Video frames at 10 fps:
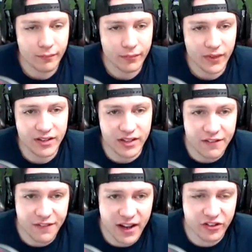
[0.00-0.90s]
On
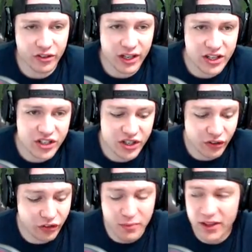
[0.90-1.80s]
defense, you're letting Geno
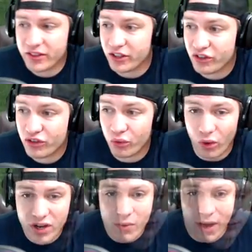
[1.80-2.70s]
Smith
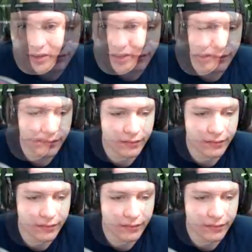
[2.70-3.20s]
destroy you out here.